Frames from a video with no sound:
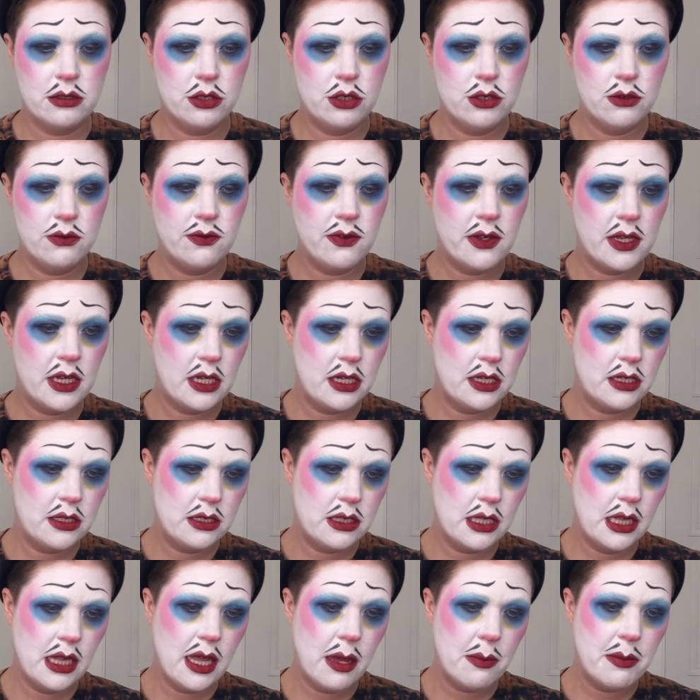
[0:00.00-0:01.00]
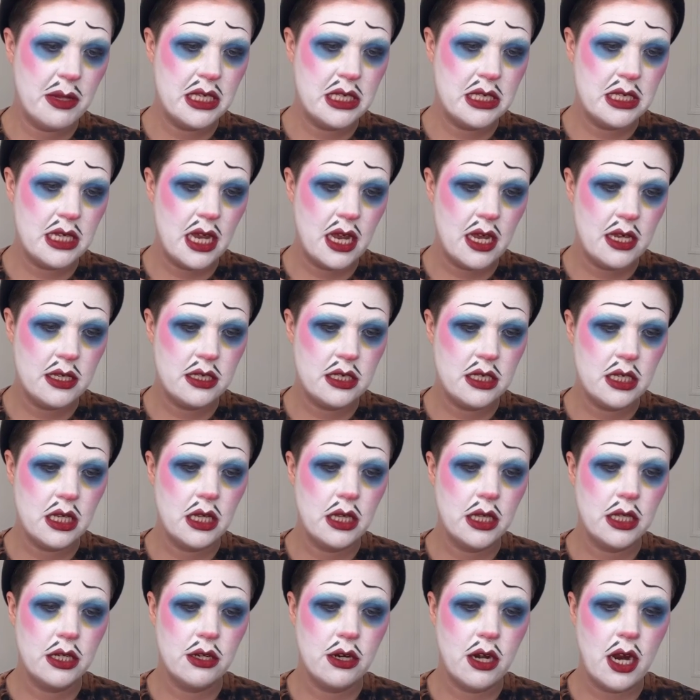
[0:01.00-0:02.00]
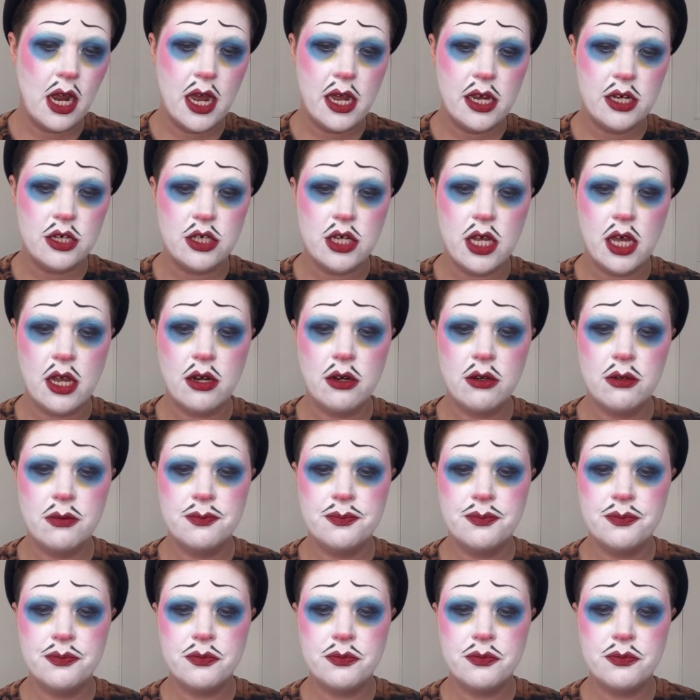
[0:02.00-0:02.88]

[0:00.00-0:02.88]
Too Faced Lemon Zest glitter eyeshadow,